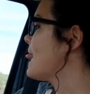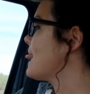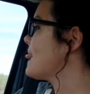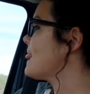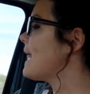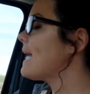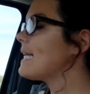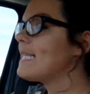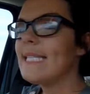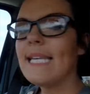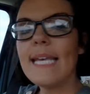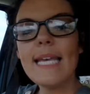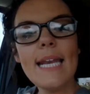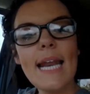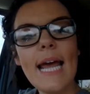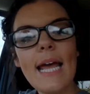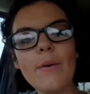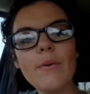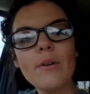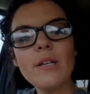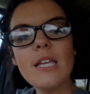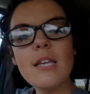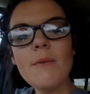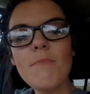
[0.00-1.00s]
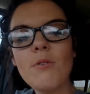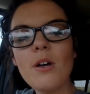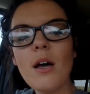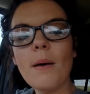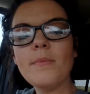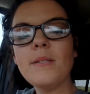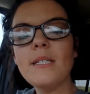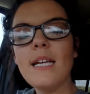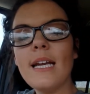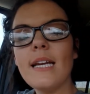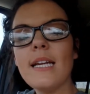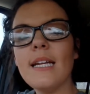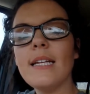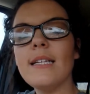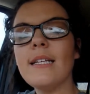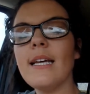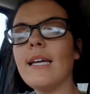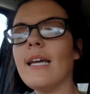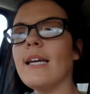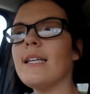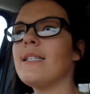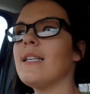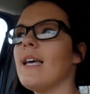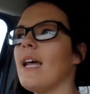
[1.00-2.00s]
that's it. I will keep you updated.
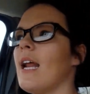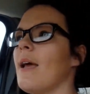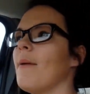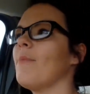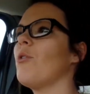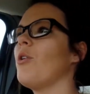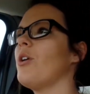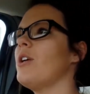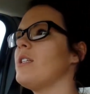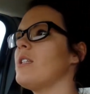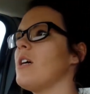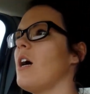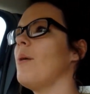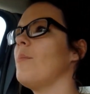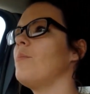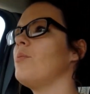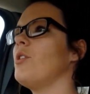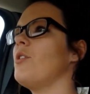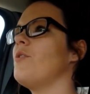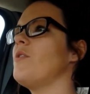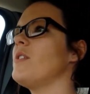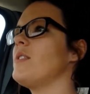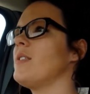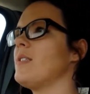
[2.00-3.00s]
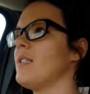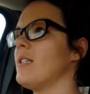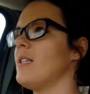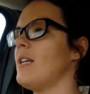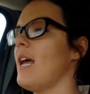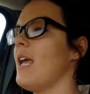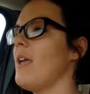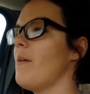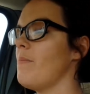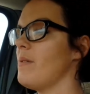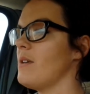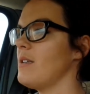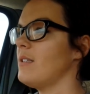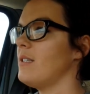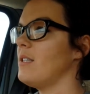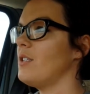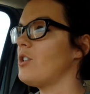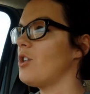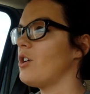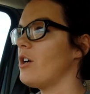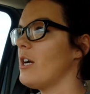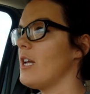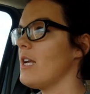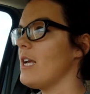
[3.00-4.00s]
Like I said, I'm going to upload this tonight because
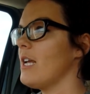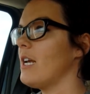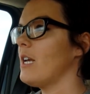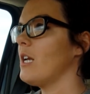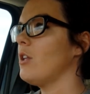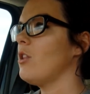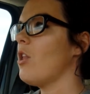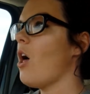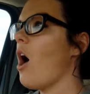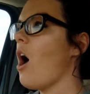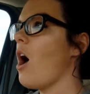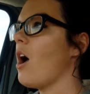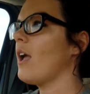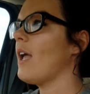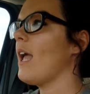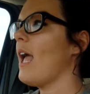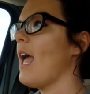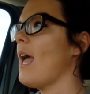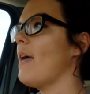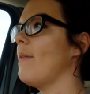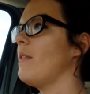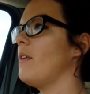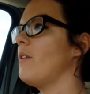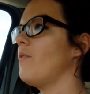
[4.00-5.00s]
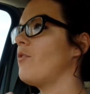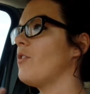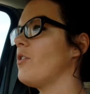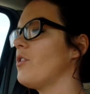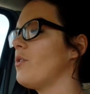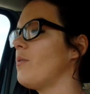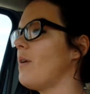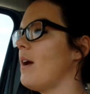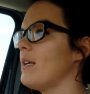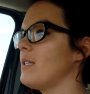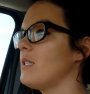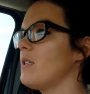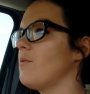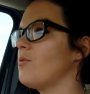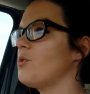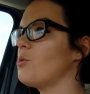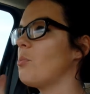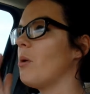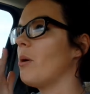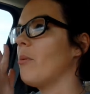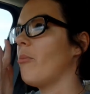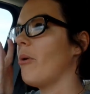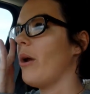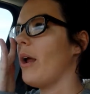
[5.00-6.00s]
it's already getting long. And then for the rest of
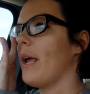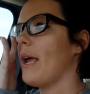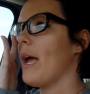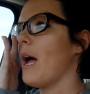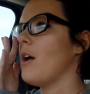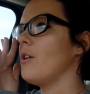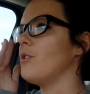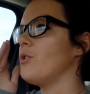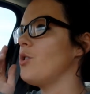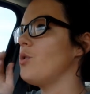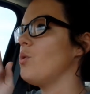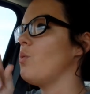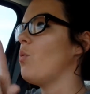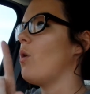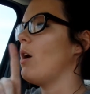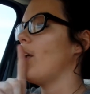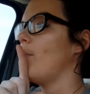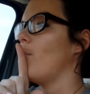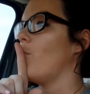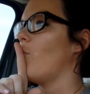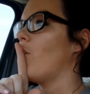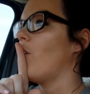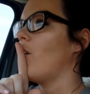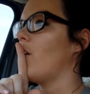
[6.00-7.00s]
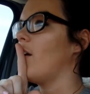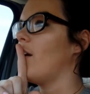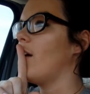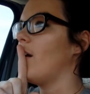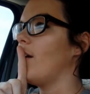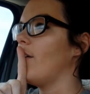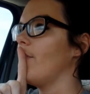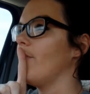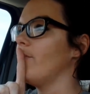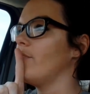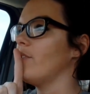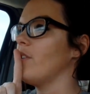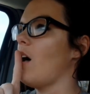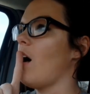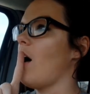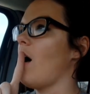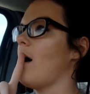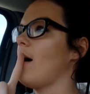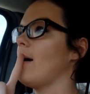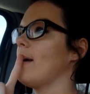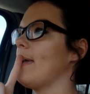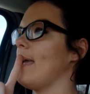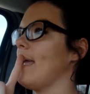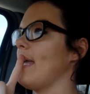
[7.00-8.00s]
spring break, I'll do one more
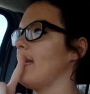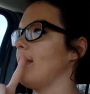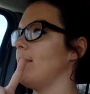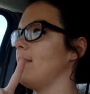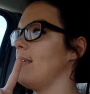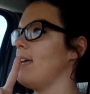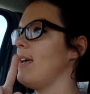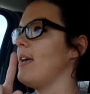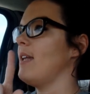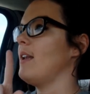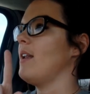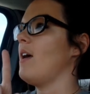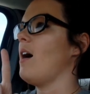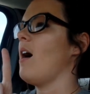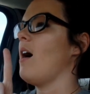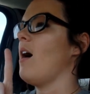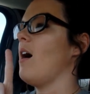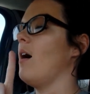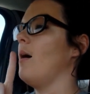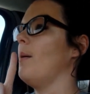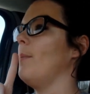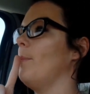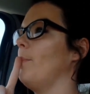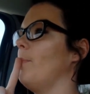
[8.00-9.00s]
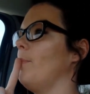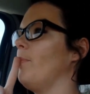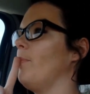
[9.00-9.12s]
vlog. And then um,